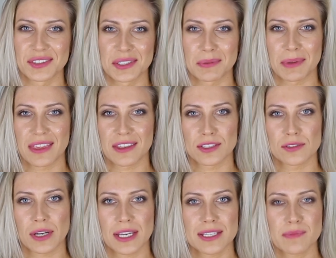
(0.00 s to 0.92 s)
look with this
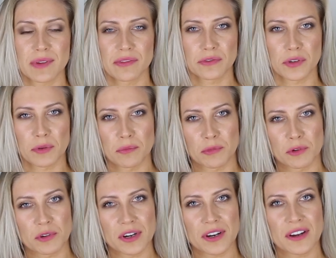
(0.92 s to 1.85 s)
dress, but for
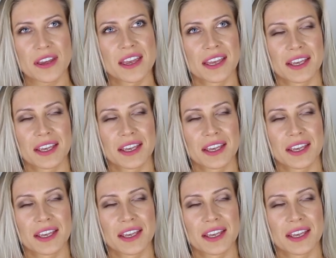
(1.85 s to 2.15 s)
more